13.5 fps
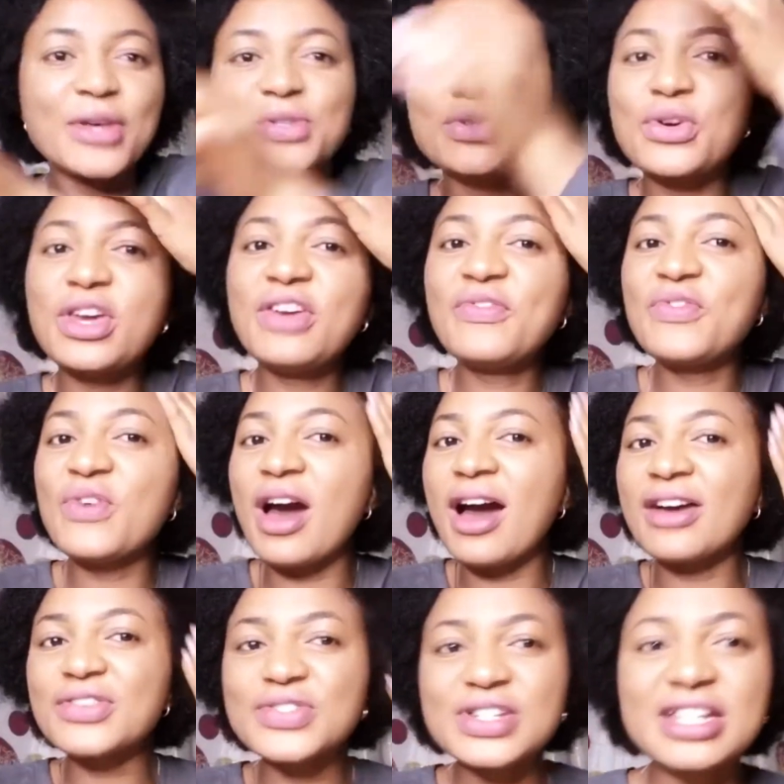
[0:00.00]
So if you
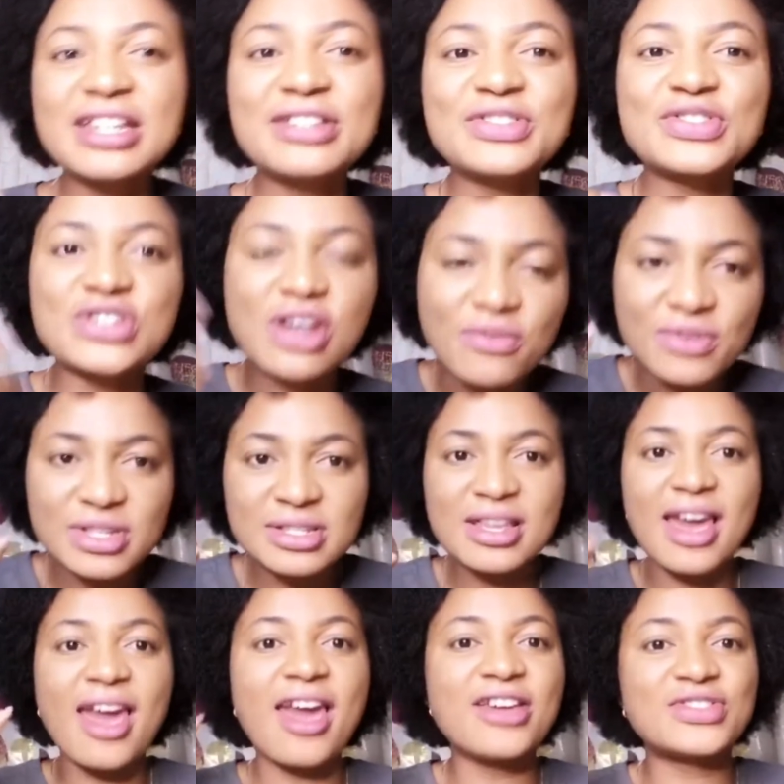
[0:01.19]
actually cherish
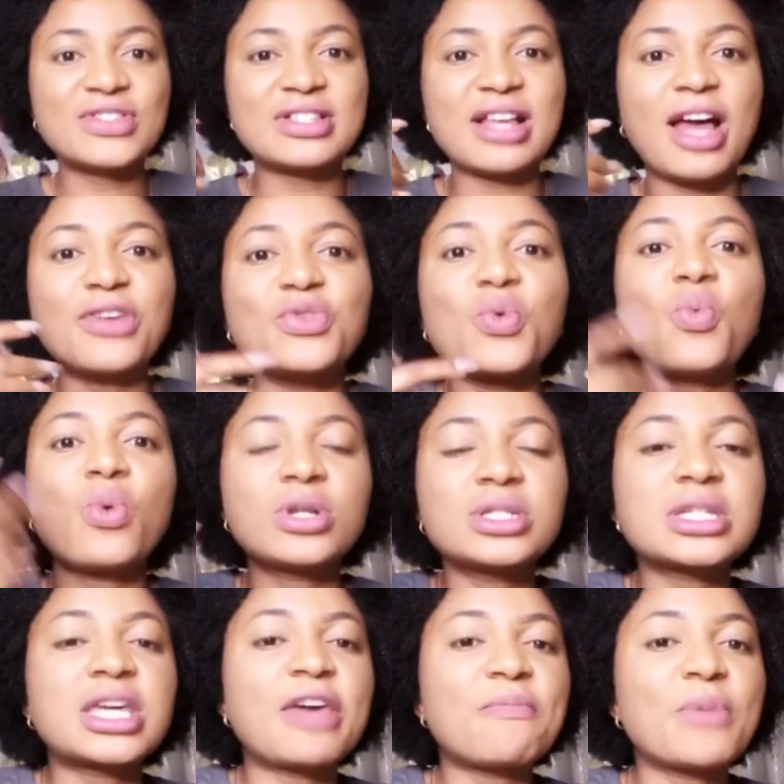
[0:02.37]
edges and you want to
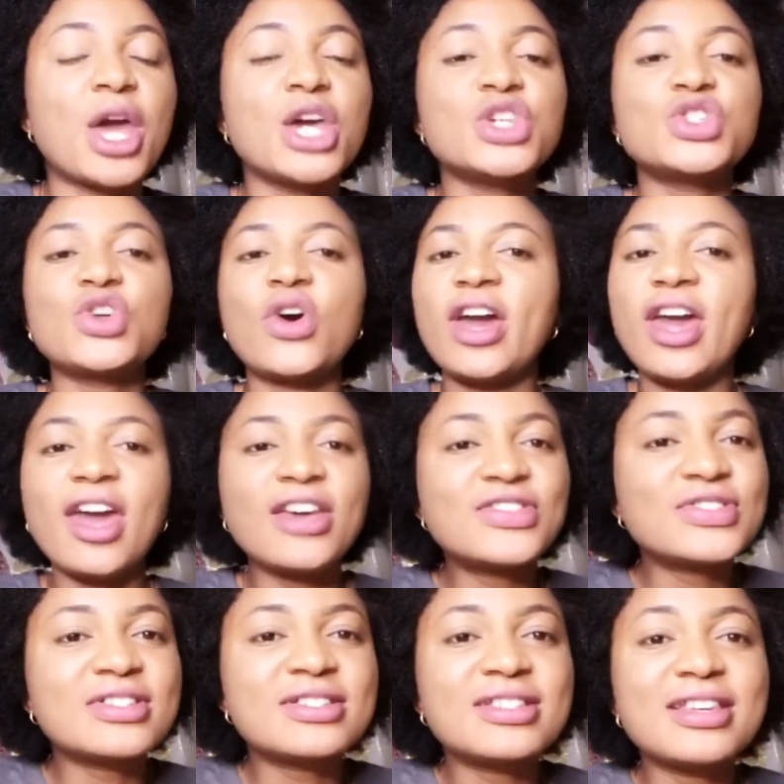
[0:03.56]
keep your
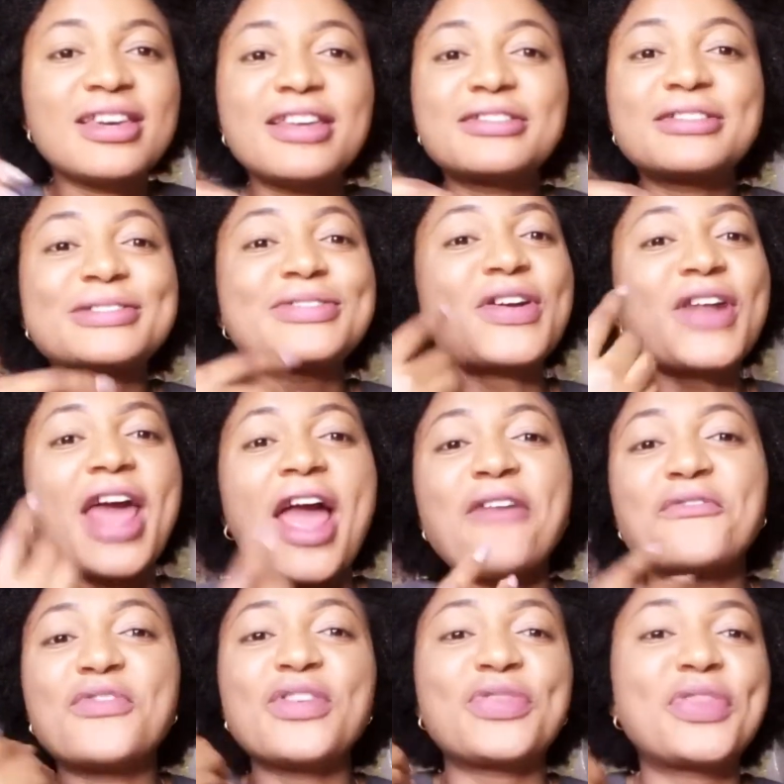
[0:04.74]
edges, it is not
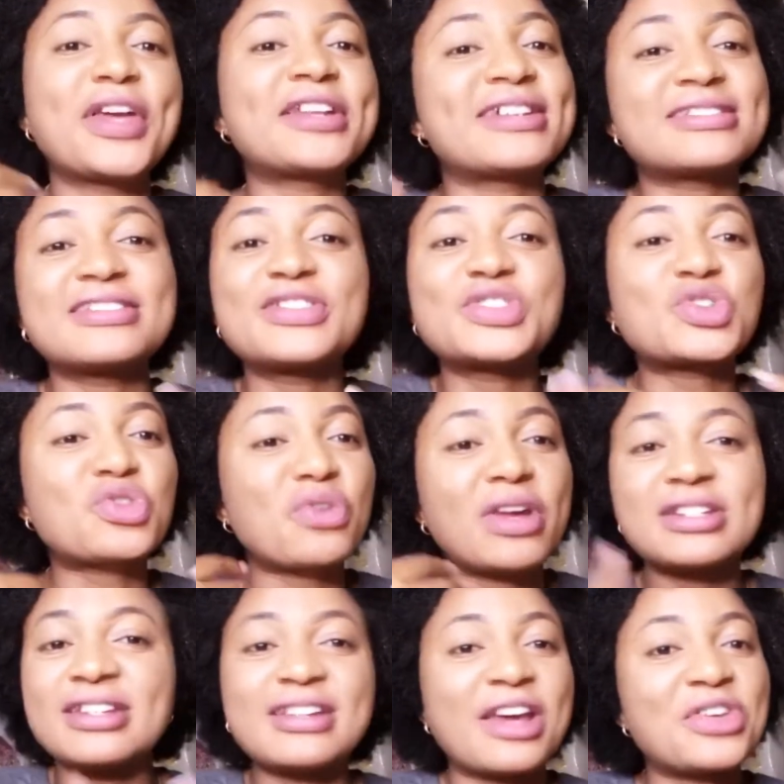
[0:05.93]
everything that is
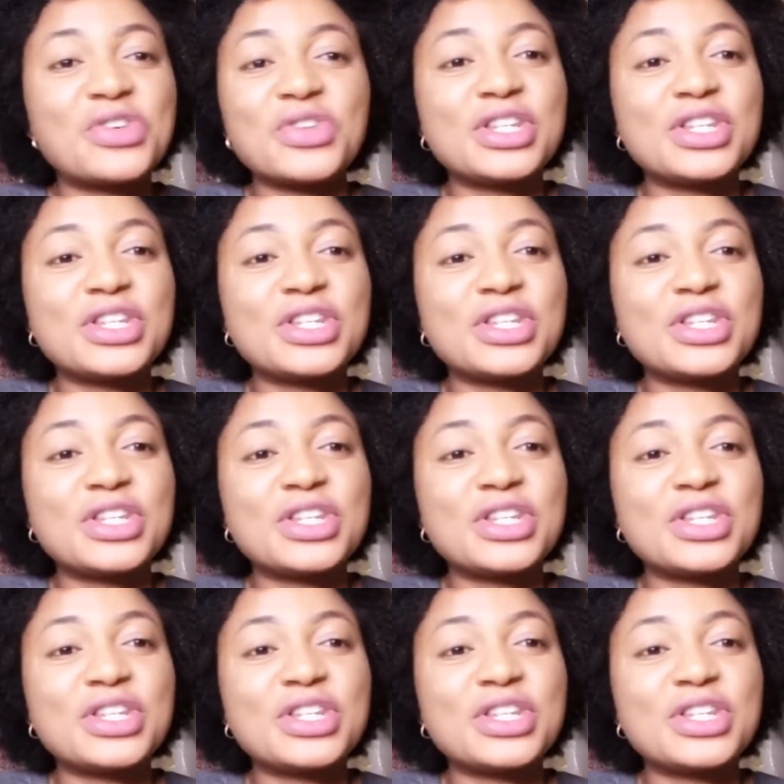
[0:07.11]
trending that you